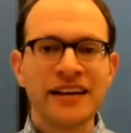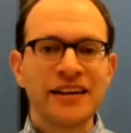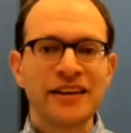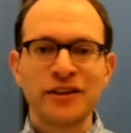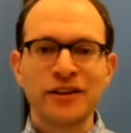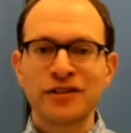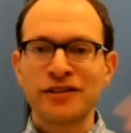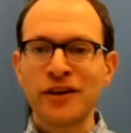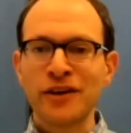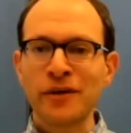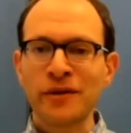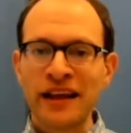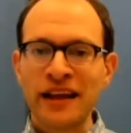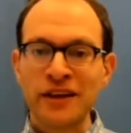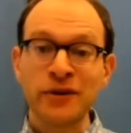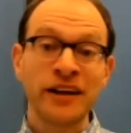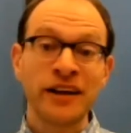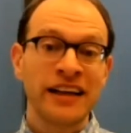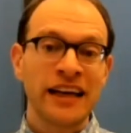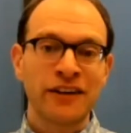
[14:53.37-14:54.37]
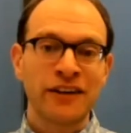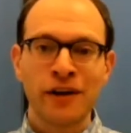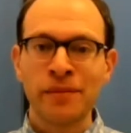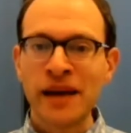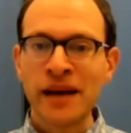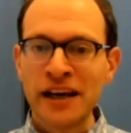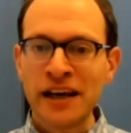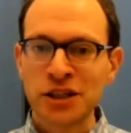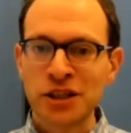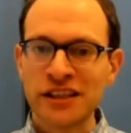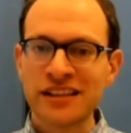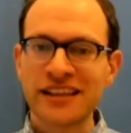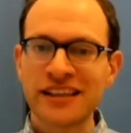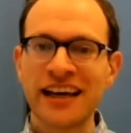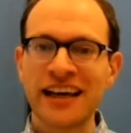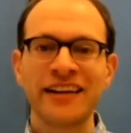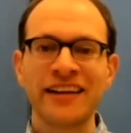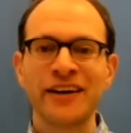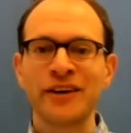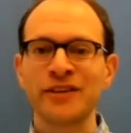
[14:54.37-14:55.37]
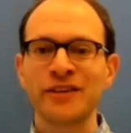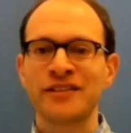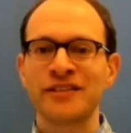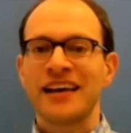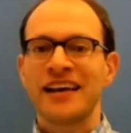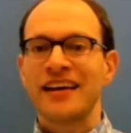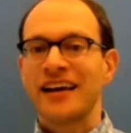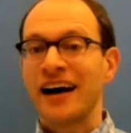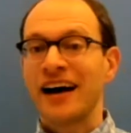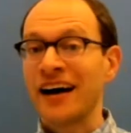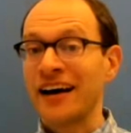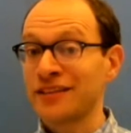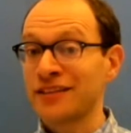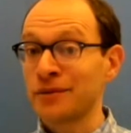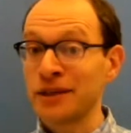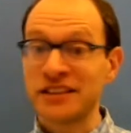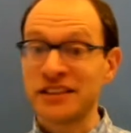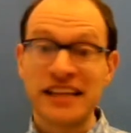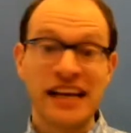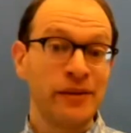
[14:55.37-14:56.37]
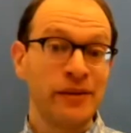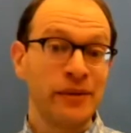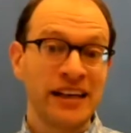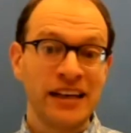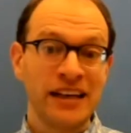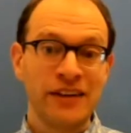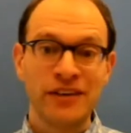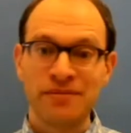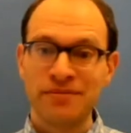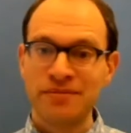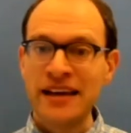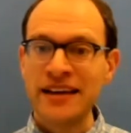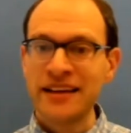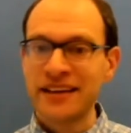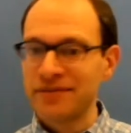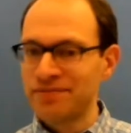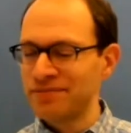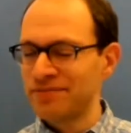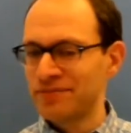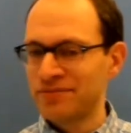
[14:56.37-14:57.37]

there's so that you can get from a patient, and there's so much data we can even make